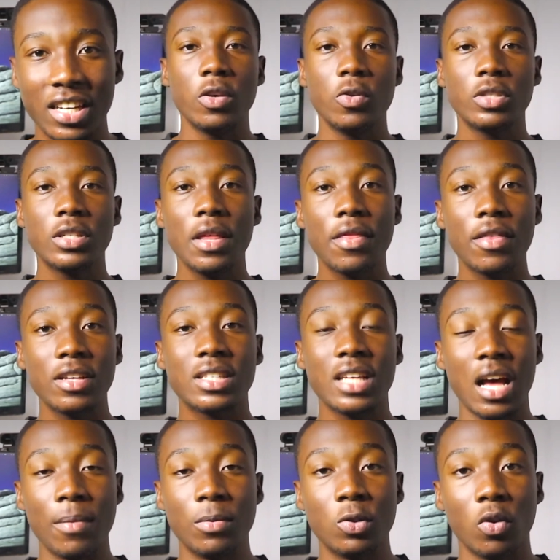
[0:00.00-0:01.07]
Using these
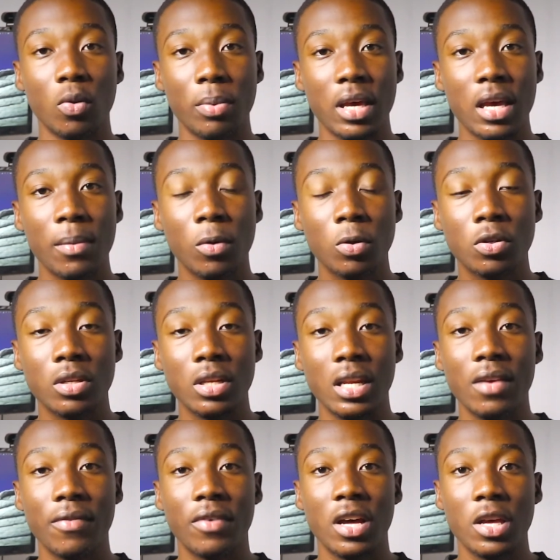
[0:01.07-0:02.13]
apps, you'll be able to
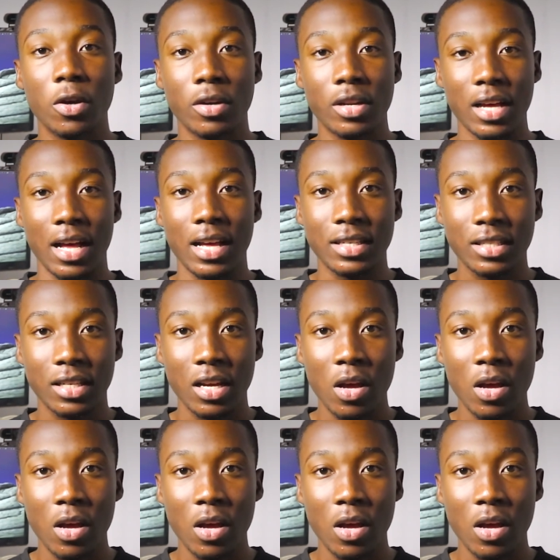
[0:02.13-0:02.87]
deliver your task